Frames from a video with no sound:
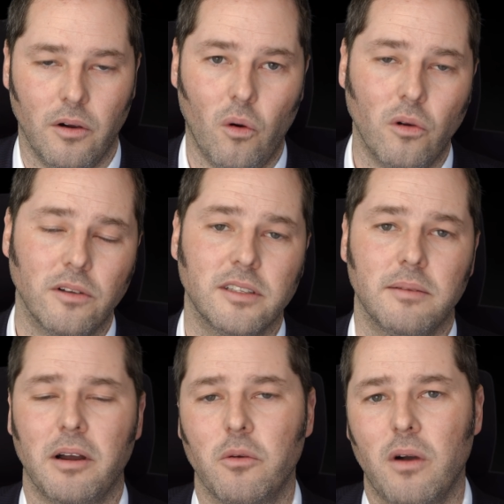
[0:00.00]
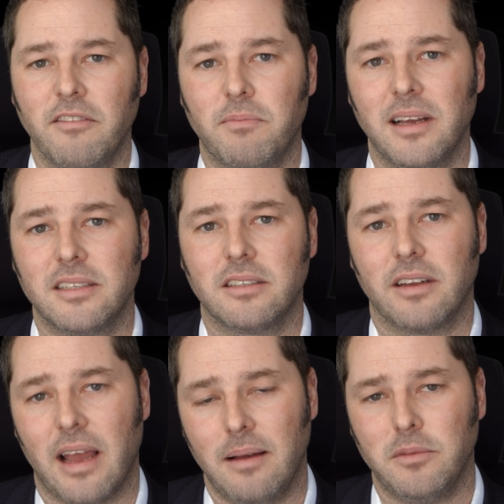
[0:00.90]
Orders that my wife placed
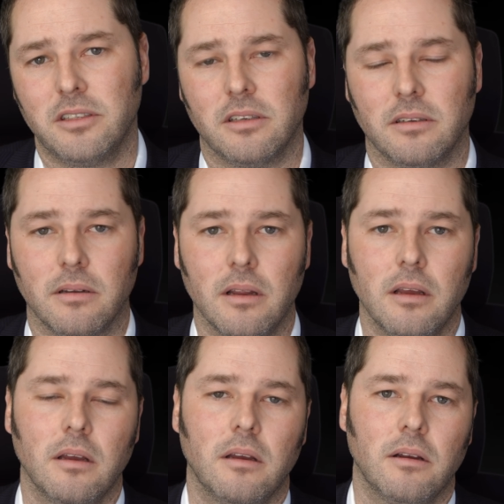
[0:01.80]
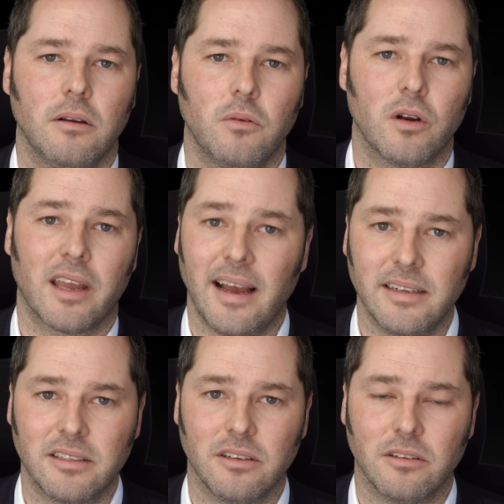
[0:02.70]
on Amazon were
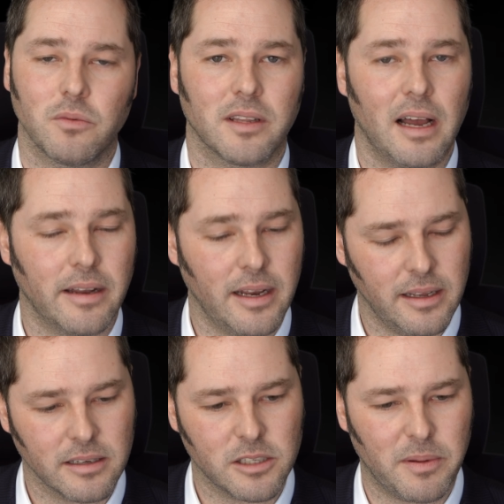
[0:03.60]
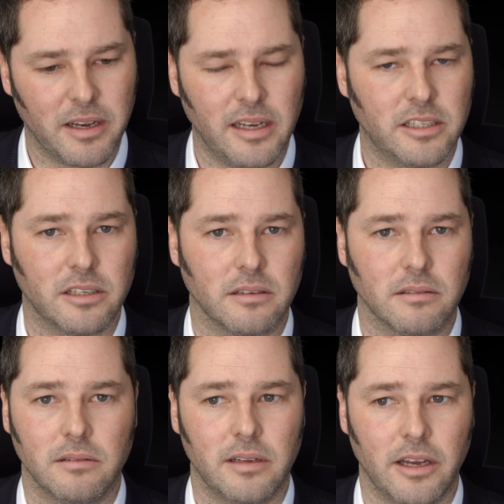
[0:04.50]
cancelled without any explanation.
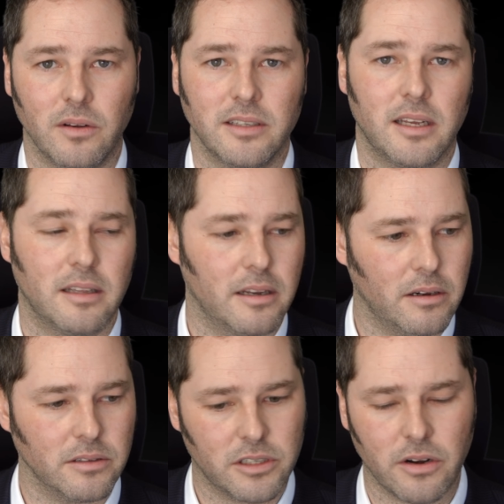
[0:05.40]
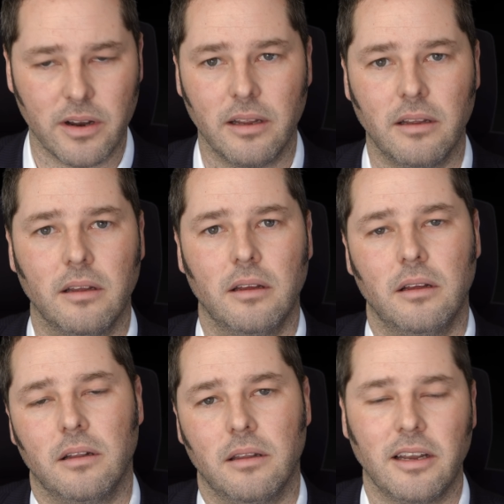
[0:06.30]
They only said that, oh, sorry,
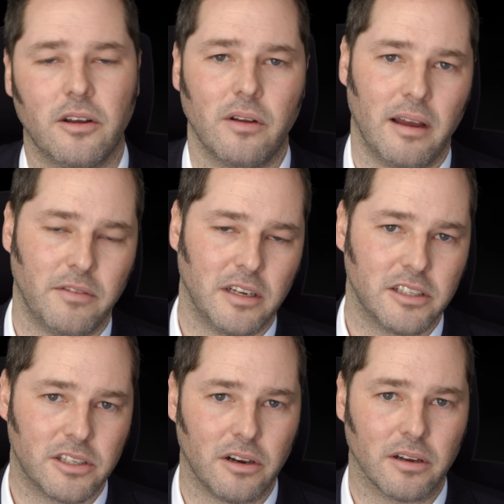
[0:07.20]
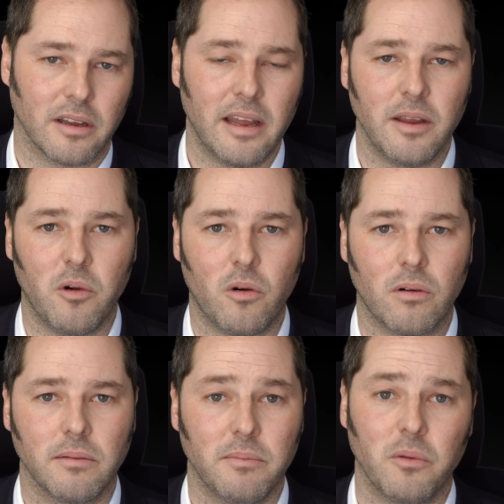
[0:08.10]
they don't have any stock
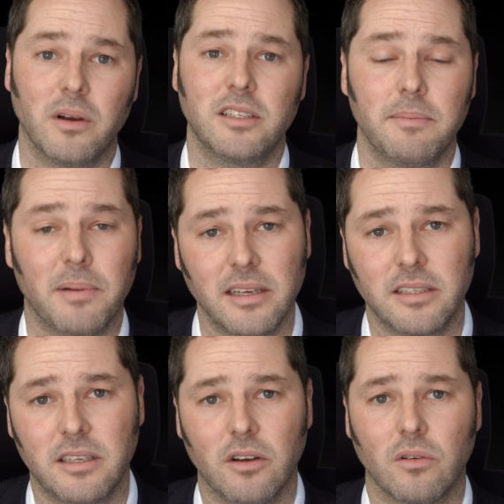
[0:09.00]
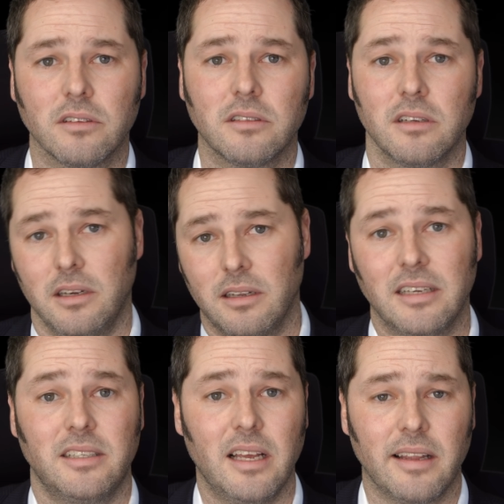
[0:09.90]
anymore. But when she placed the orders, they
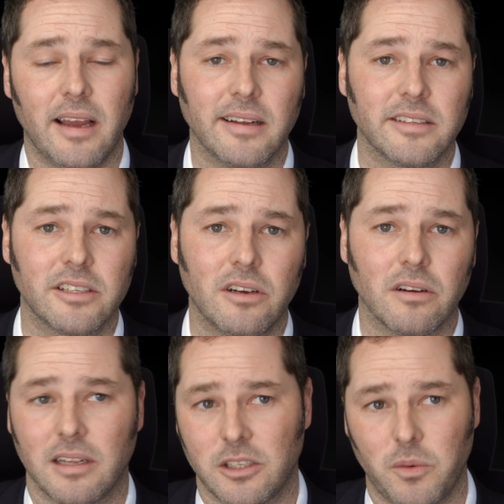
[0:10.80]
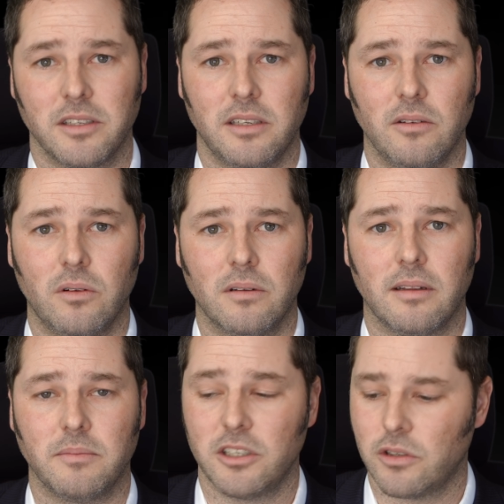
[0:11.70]
said they had stock. That's why she ordered
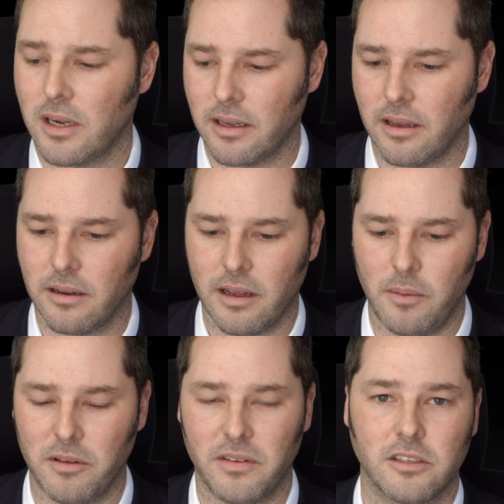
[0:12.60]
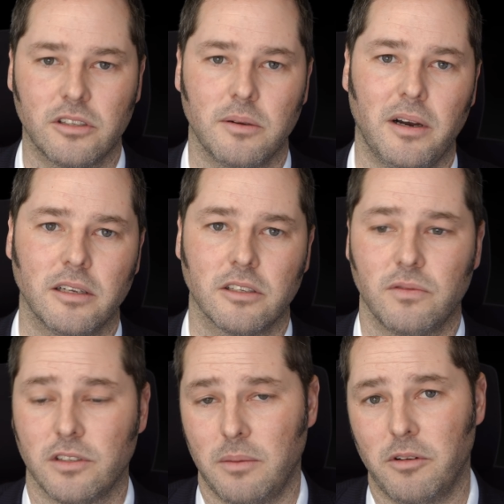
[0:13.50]
them. She tried to get a couple of extra masks
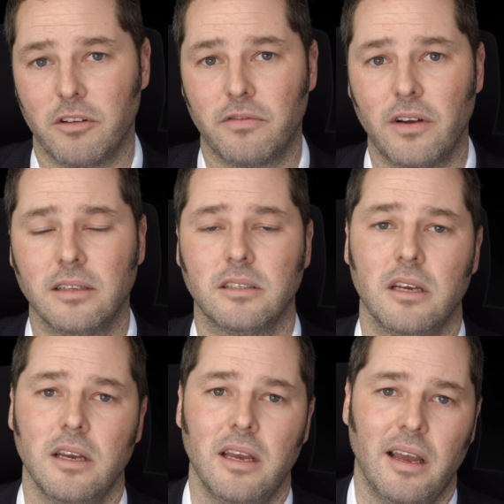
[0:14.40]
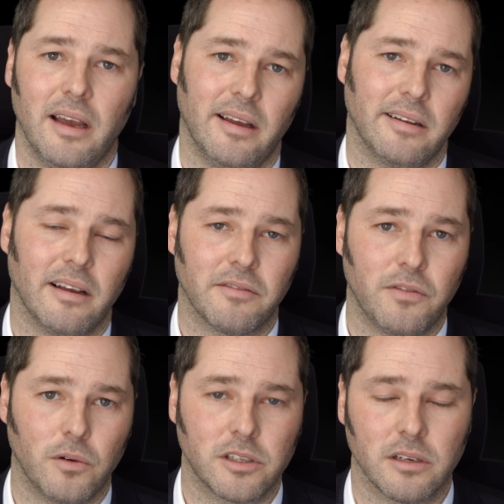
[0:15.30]
for some of her friends, and
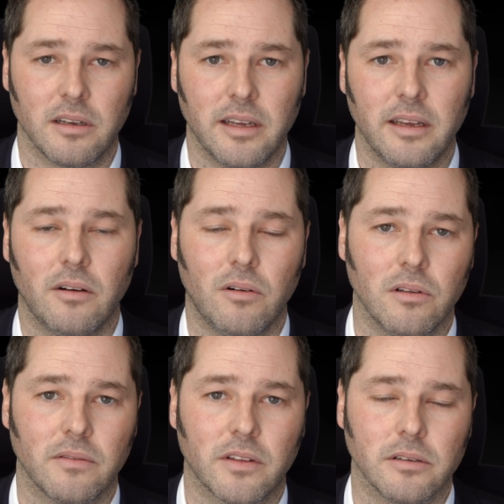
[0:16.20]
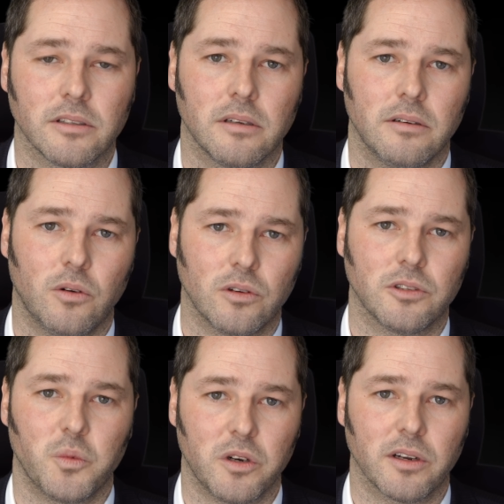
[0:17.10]
unfortunately, all of those
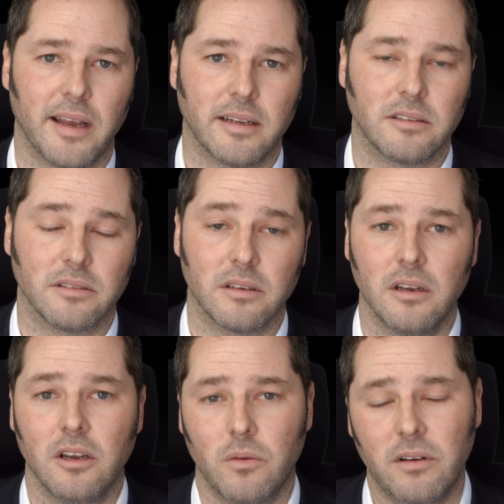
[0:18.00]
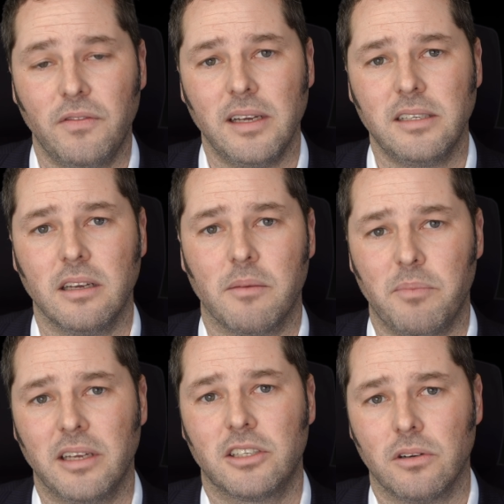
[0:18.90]
orders were cancelled. We're facing a
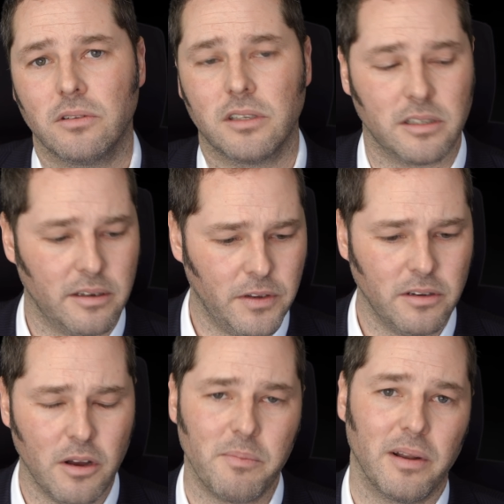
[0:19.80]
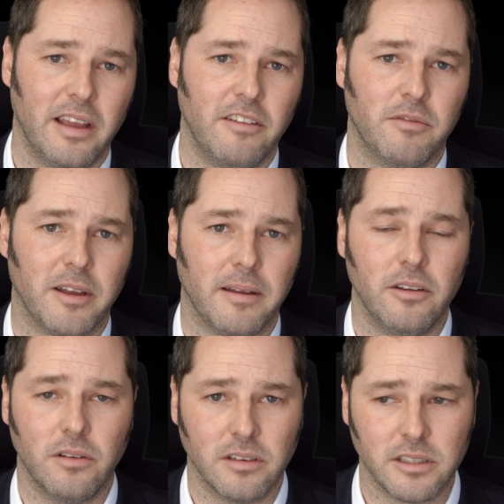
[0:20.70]
big shortage, and if you don't believe me,
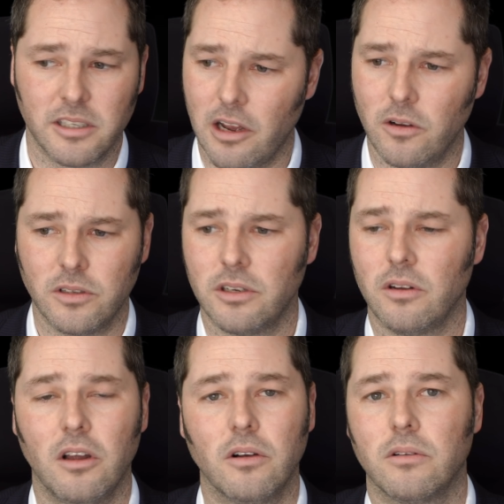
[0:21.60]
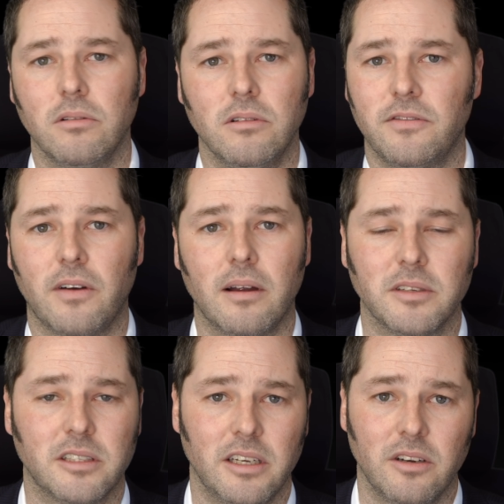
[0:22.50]
you can just go to your local
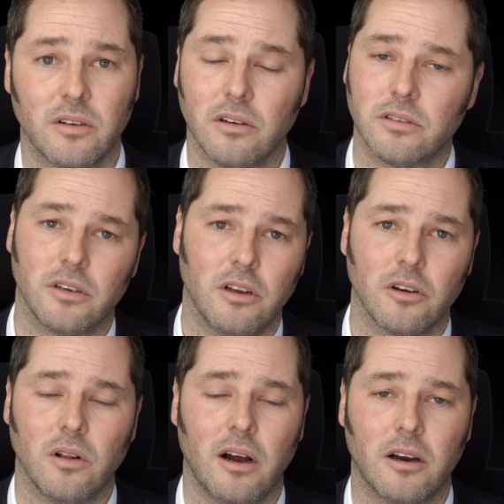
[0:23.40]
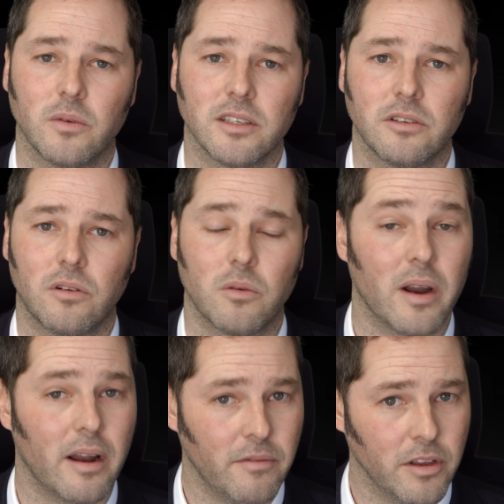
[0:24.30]
pharmacy or go to your local hardware store,
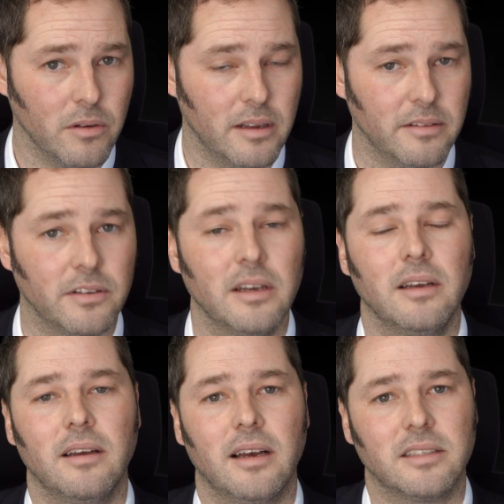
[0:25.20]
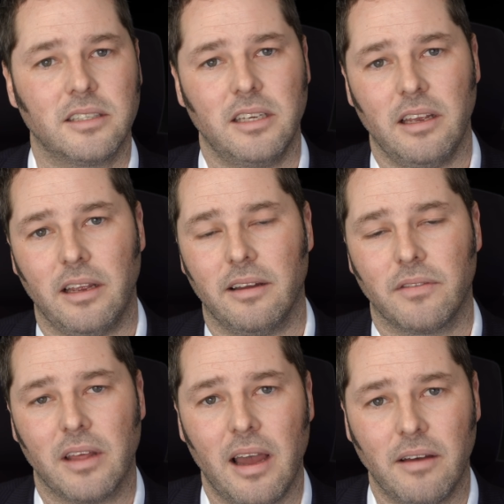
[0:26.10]
wherever you live, and see if
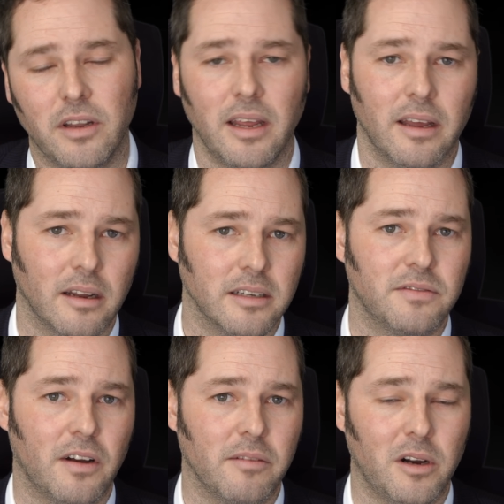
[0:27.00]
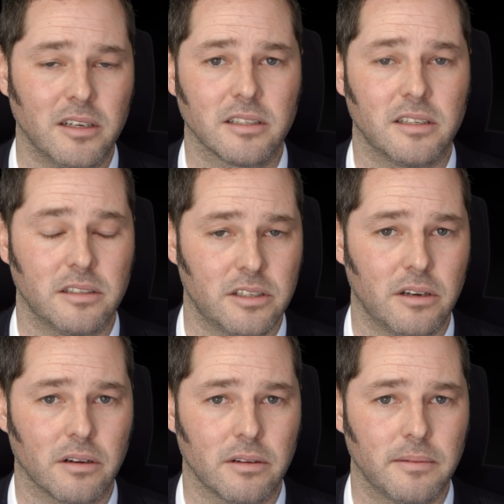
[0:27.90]
they have any N95 masks in
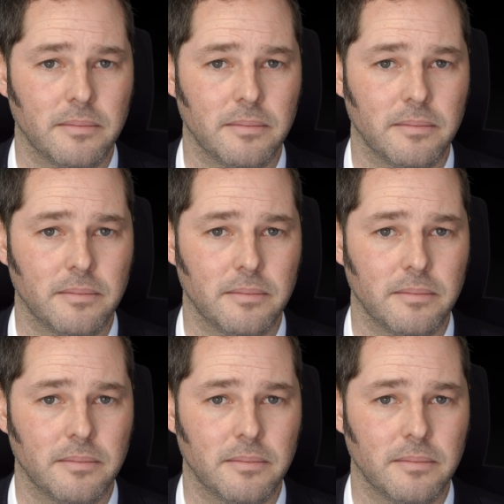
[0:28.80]
stock.